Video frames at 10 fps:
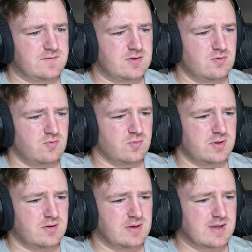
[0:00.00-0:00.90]
have 2
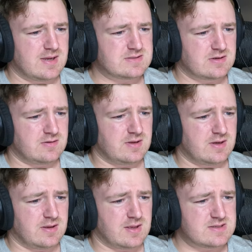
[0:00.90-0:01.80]
really good guys that are
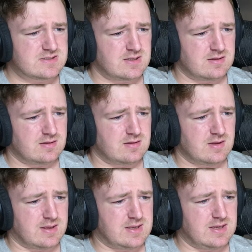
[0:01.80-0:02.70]
young. Yeah, is it
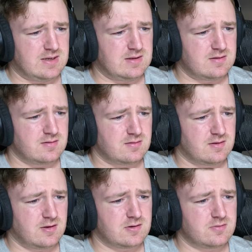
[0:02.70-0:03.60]

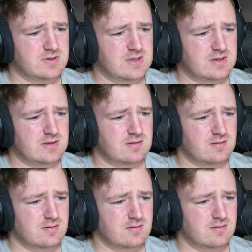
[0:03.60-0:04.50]
Keanu
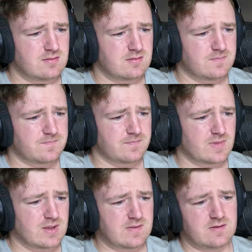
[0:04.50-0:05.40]
Keeney?
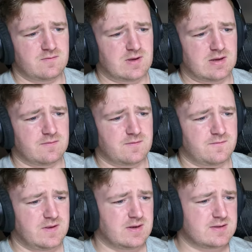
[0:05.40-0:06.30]
And then
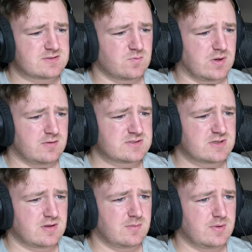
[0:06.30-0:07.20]
Fafita as well
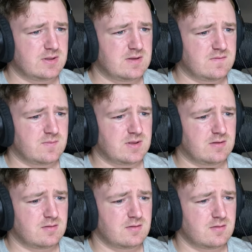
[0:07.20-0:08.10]
is good, I believe.
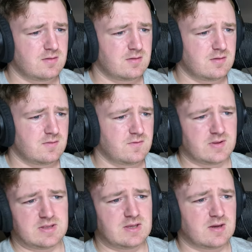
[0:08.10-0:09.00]

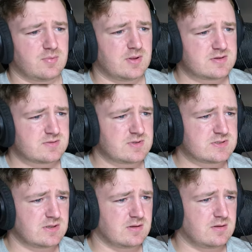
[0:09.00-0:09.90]
Young players, let me
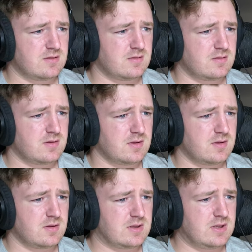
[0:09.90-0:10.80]
see.
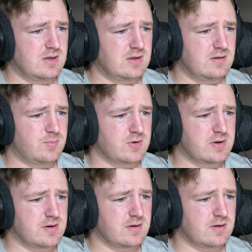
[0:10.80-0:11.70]
Keeney,
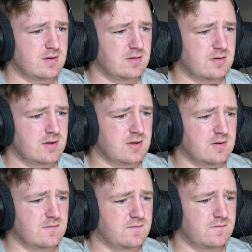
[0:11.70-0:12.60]
Pereira,
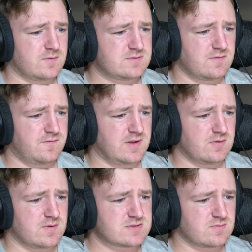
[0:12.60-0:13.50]
and which
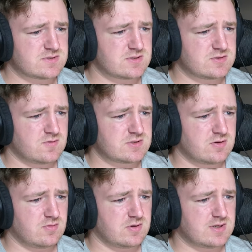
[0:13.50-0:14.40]
Fafita was it? Was it
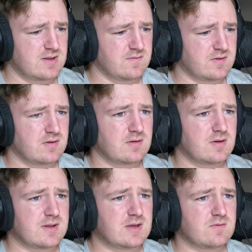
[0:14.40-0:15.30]
JoJo or David?
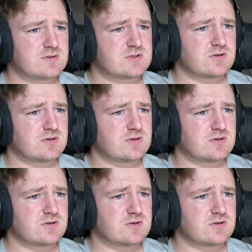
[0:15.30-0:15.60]
I think it was